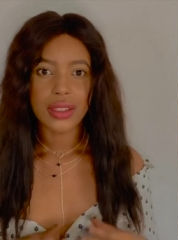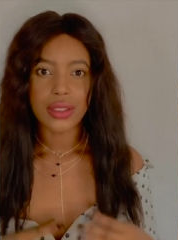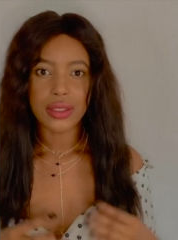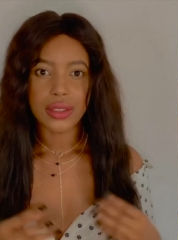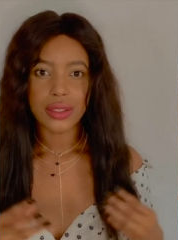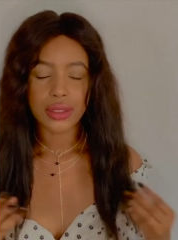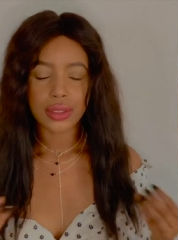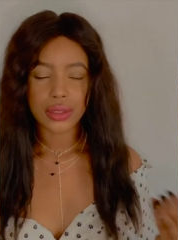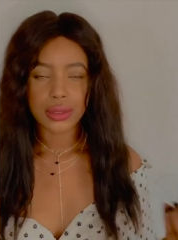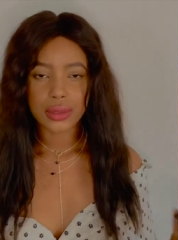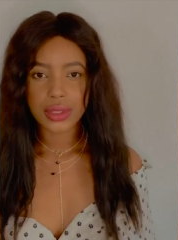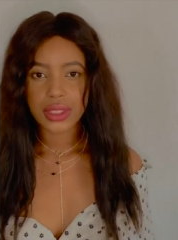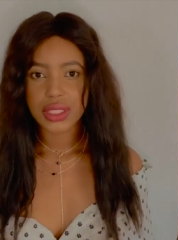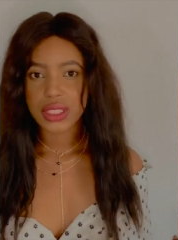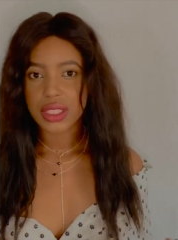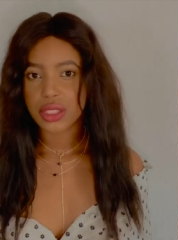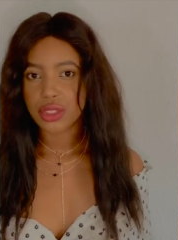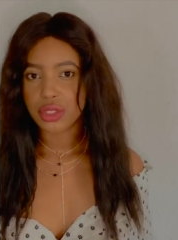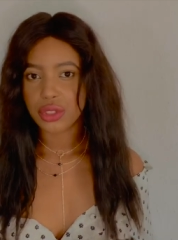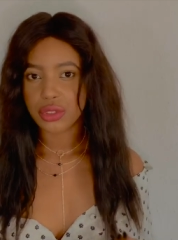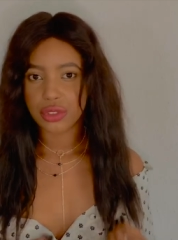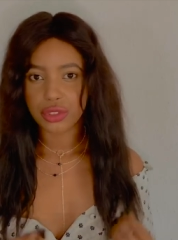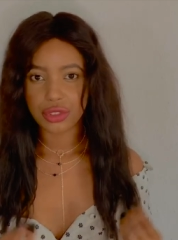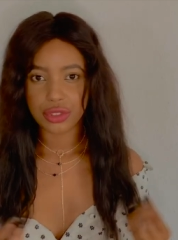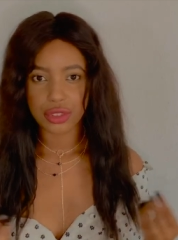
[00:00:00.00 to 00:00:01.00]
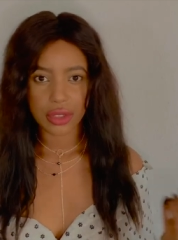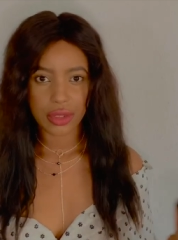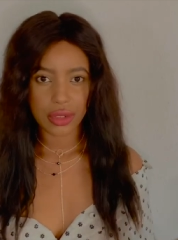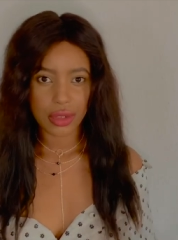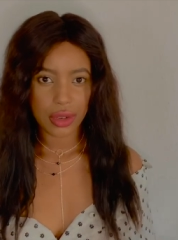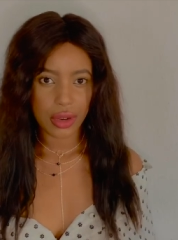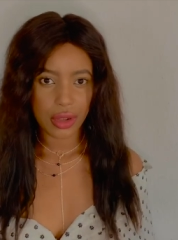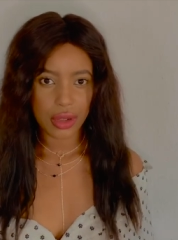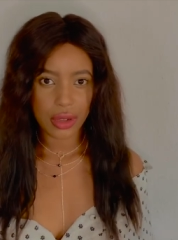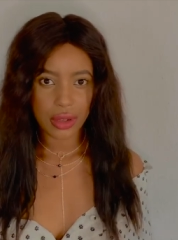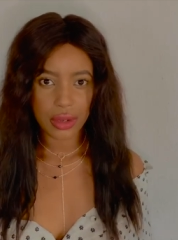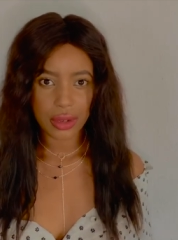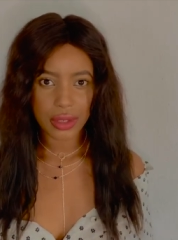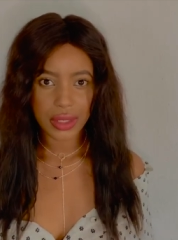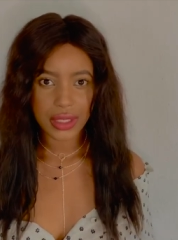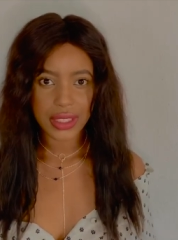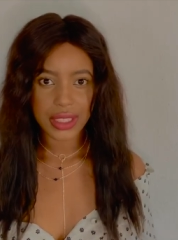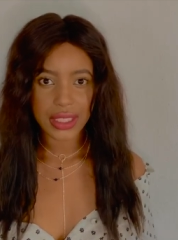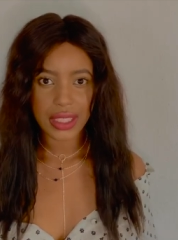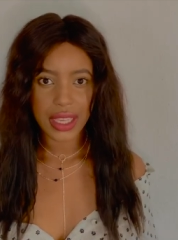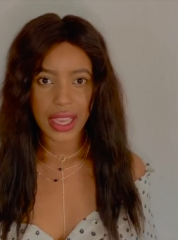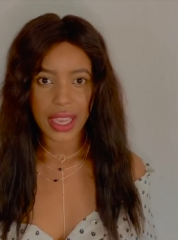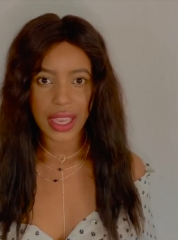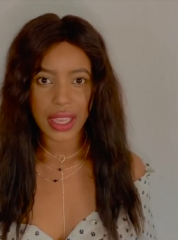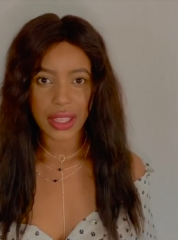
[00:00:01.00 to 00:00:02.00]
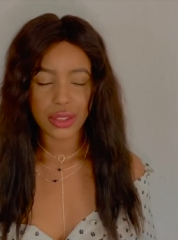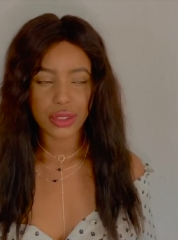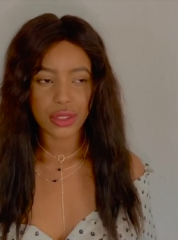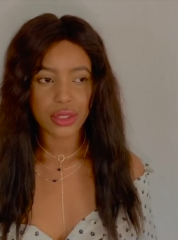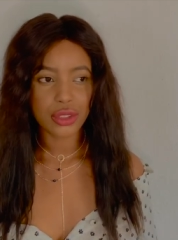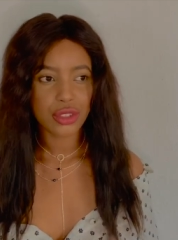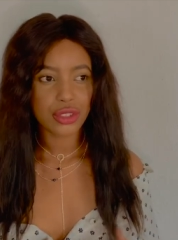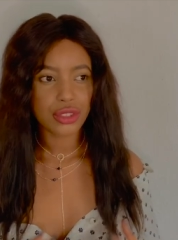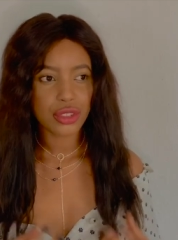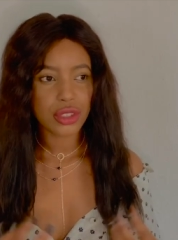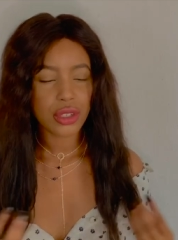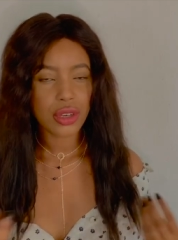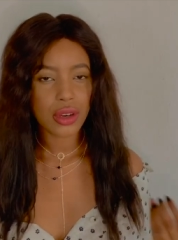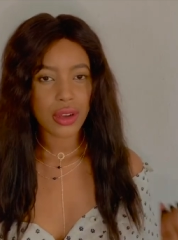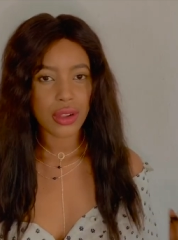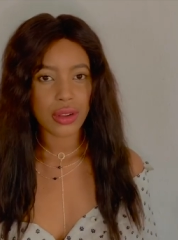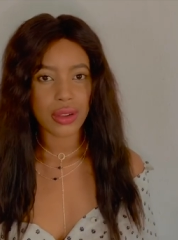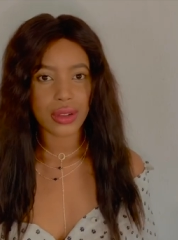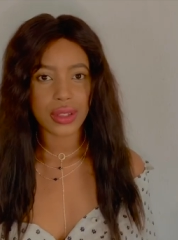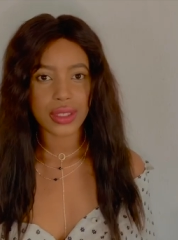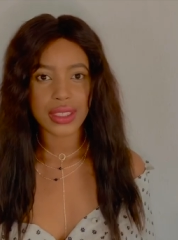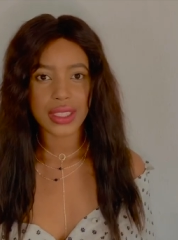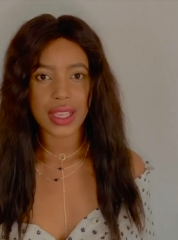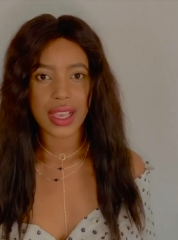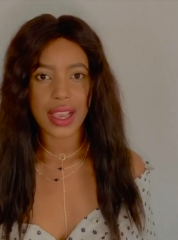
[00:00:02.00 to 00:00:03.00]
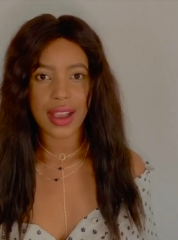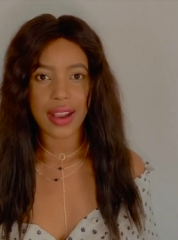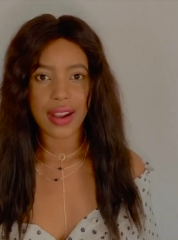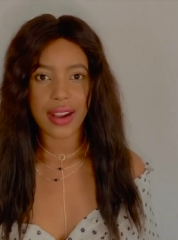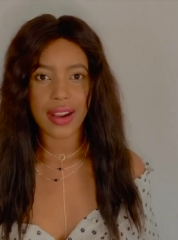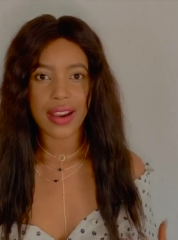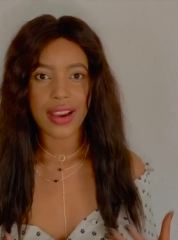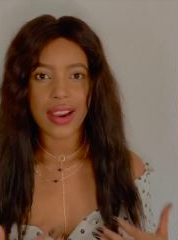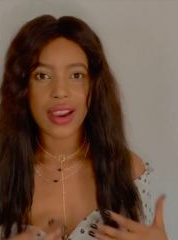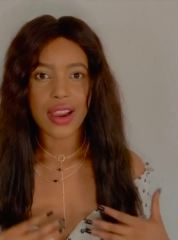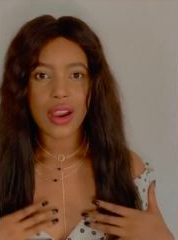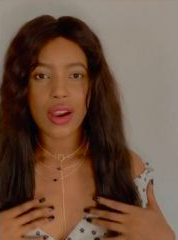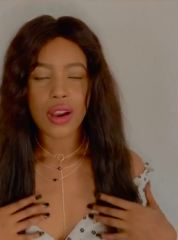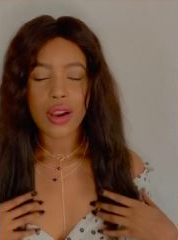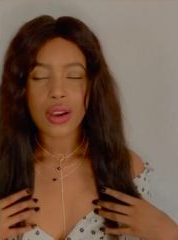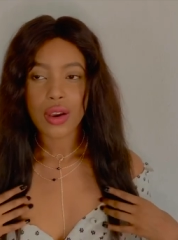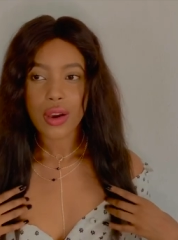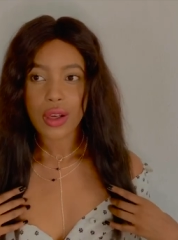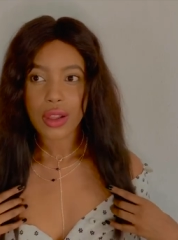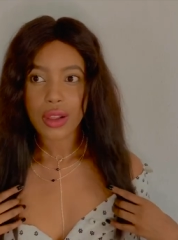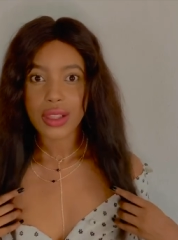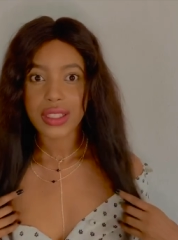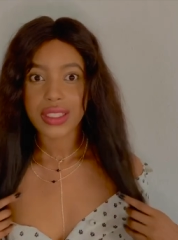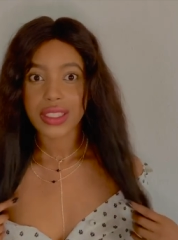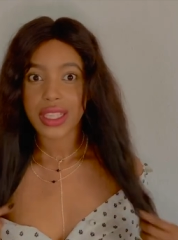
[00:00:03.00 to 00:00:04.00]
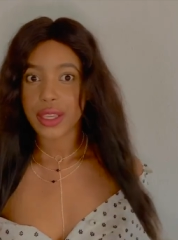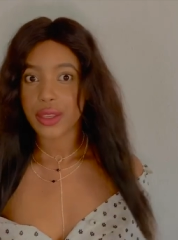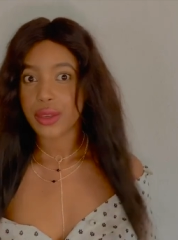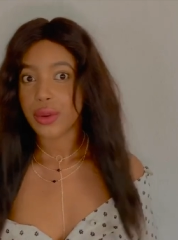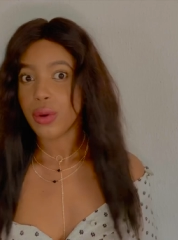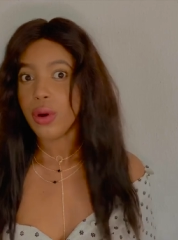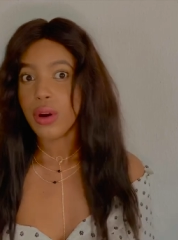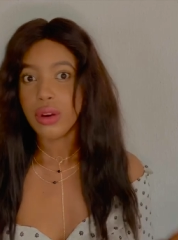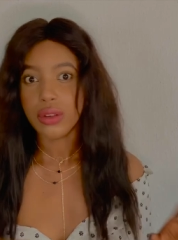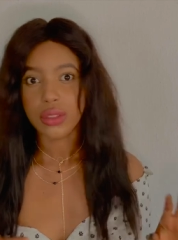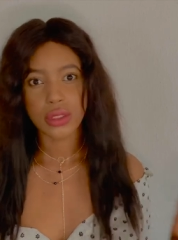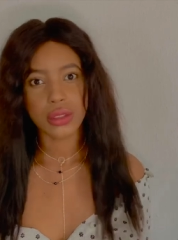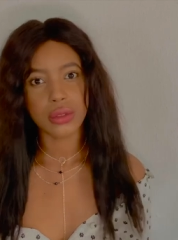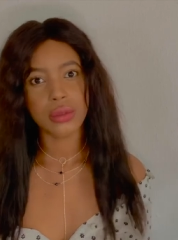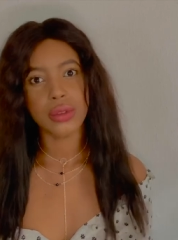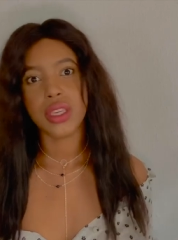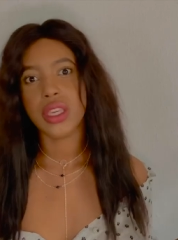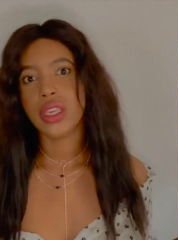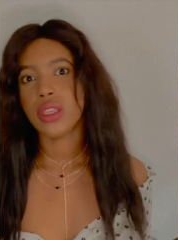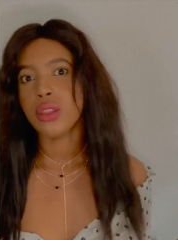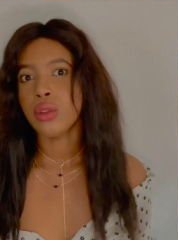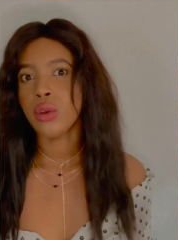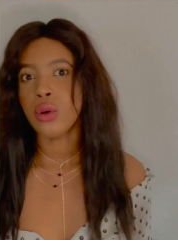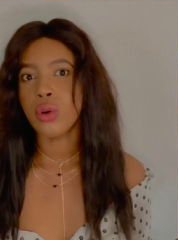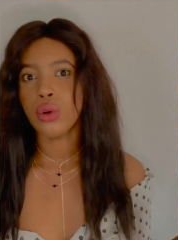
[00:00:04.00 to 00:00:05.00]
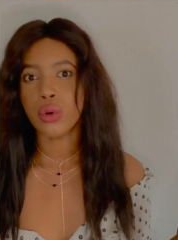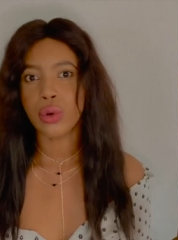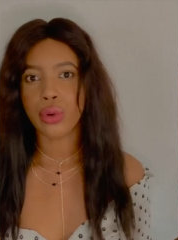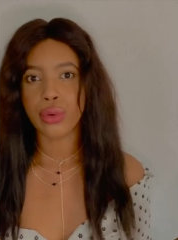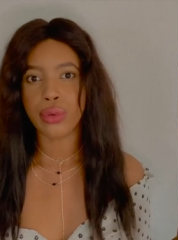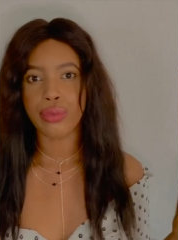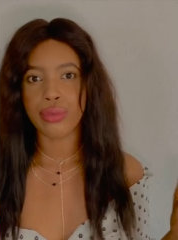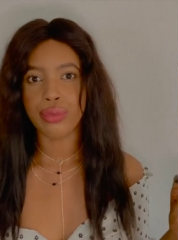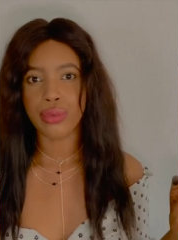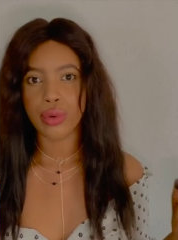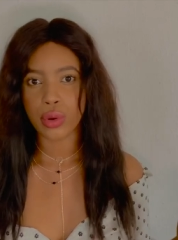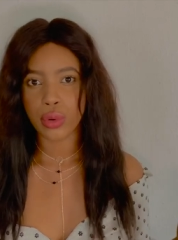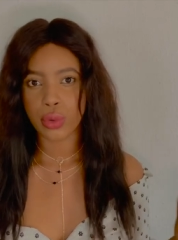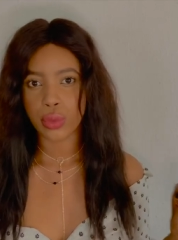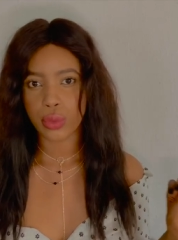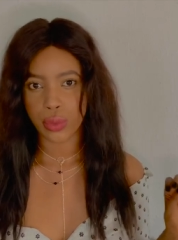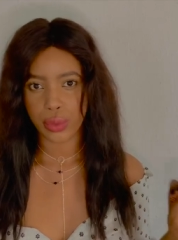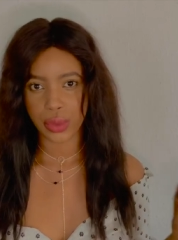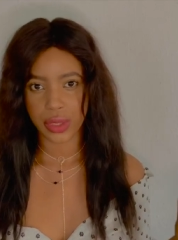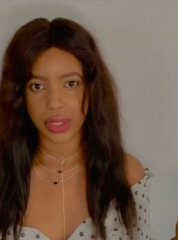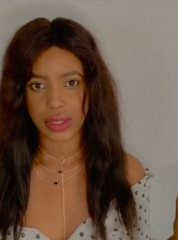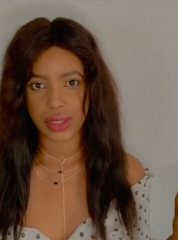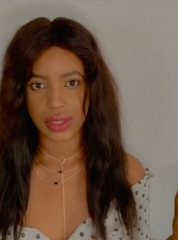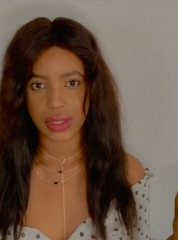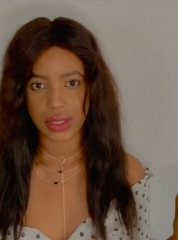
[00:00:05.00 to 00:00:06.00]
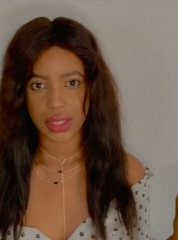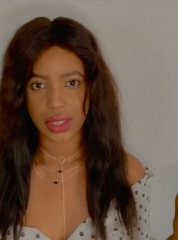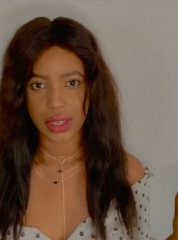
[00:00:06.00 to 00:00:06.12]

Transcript: those are neutral colors and neutral colors are colors that you also cannot go wrong with